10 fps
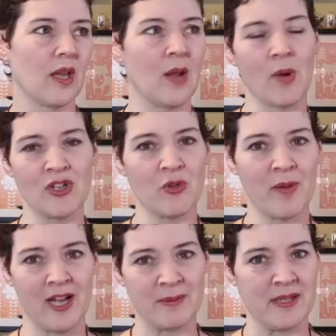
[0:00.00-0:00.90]
I watched it with
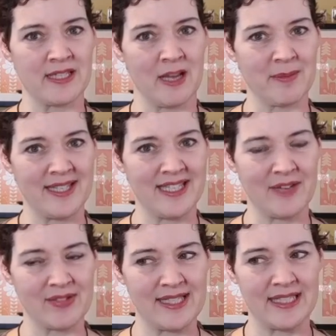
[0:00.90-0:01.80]
my husband this time because he'd
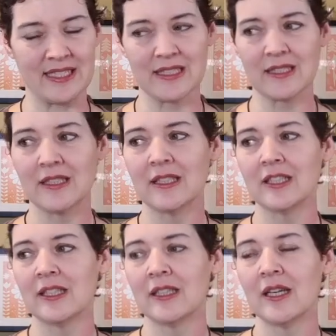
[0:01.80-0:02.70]
never seen it.
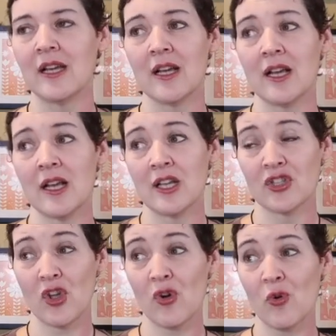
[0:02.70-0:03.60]

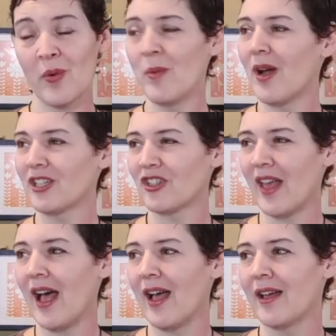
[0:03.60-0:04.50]
So we watched
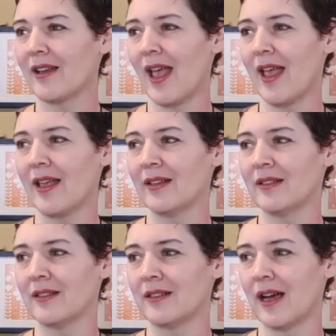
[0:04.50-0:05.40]
that,
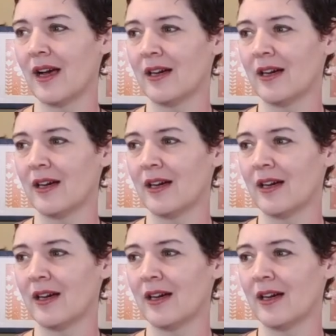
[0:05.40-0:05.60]
and